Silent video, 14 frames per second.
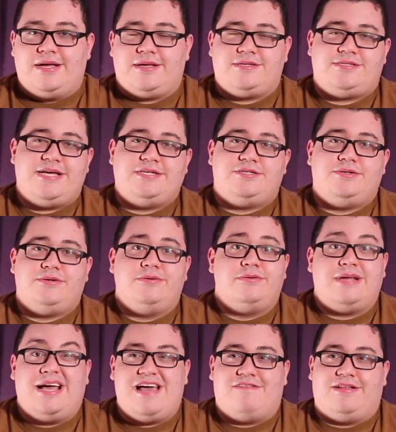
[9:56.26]
Stay tuned.
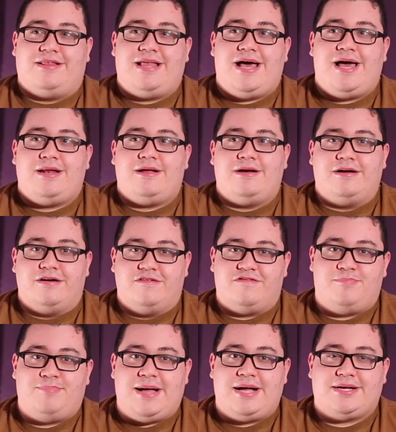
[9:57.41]
I have a lot of
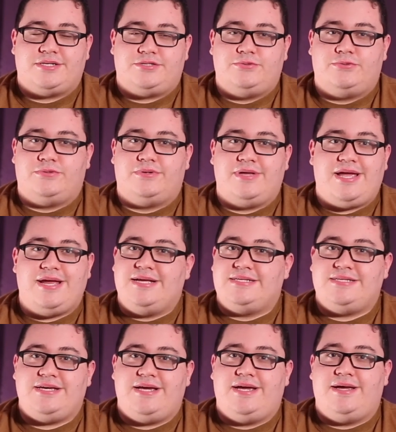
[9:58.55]
pocket tool,
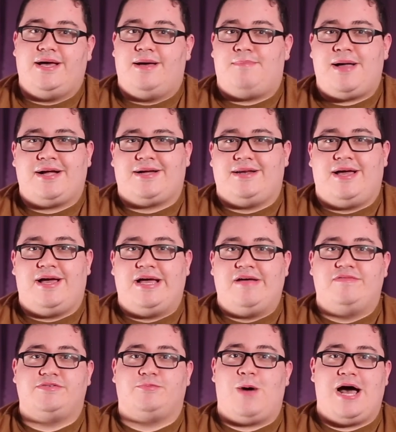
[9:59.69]
EDC, pocket
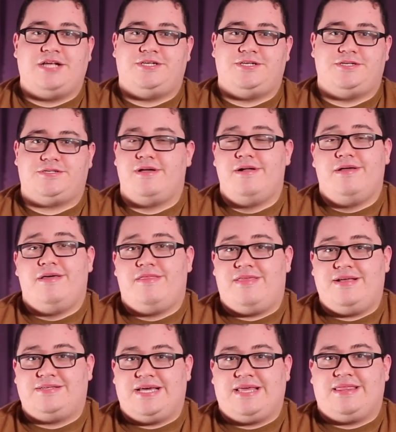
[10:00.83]
knives, watches,
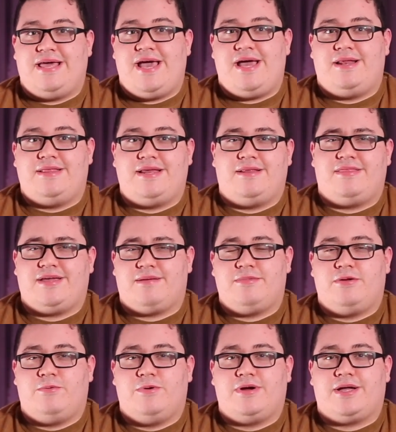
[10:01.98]
things like that I think I'm going
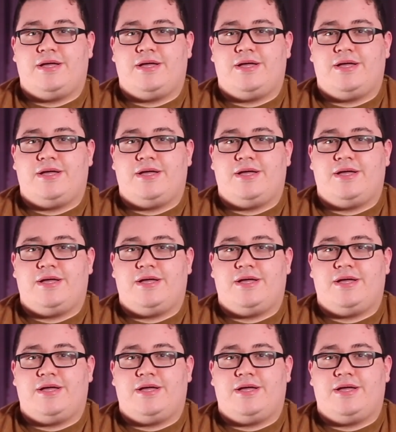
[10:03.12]
to work